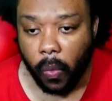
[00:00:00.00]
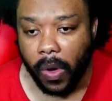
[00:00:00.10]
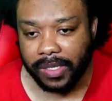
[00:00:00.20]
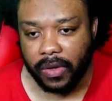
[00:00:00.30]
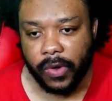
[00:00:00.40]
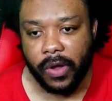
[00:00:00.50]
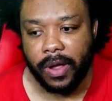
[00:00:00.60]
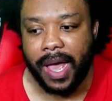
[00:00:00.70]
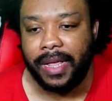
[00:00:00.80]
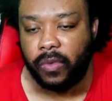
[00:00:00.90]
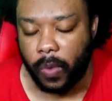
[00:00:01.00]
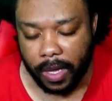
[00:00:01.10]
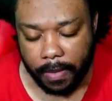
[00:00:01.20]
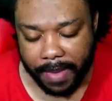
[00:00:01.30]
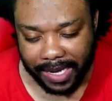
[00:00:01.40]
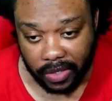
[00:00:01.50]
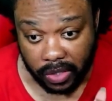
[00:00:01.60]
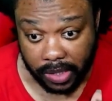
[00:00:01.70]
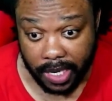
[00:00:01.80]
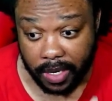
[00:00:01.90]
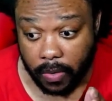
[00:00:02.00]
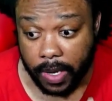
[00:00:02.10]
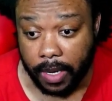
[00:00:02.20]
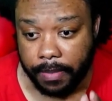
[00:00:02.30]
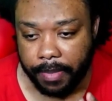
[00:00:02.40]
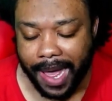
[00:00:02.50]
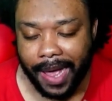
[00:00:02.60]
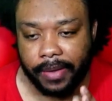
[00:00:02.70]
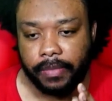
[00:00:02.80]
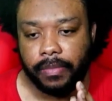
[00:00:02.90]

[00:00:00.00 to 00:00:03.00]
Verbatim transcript: what's going on guys welcome back to the channel welcome back